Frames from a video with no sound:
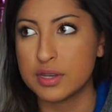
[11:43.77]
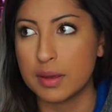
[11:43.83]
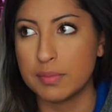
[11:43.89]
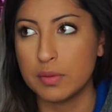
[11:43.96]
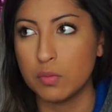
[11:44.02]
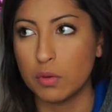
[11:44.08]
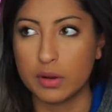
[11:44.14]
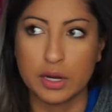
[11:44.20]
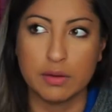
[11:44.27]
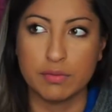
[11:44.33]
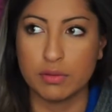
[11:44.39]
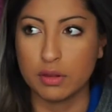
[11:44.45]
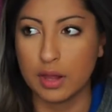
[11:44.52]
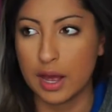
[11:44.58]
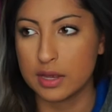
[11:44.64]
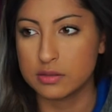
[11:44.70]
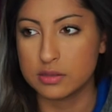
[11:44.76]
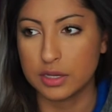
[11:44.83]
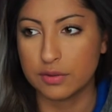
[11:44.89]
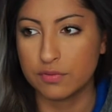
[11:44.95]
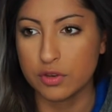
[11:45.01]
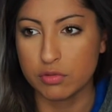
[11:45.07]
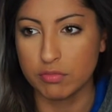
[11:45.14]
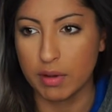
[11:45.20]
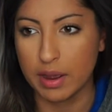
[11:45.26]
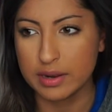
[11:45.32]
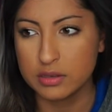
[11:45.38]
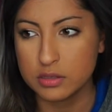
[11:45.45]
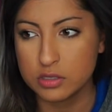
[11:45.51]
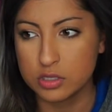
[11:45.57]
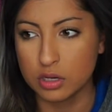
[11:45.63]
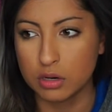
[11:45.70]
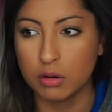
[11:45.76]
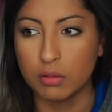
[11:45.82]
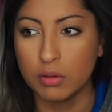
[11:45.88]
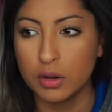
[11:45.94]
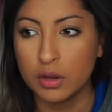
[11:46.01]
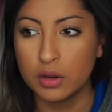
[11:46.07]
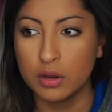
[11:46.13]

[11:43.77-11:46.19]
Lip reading: have been working for the last like few months. So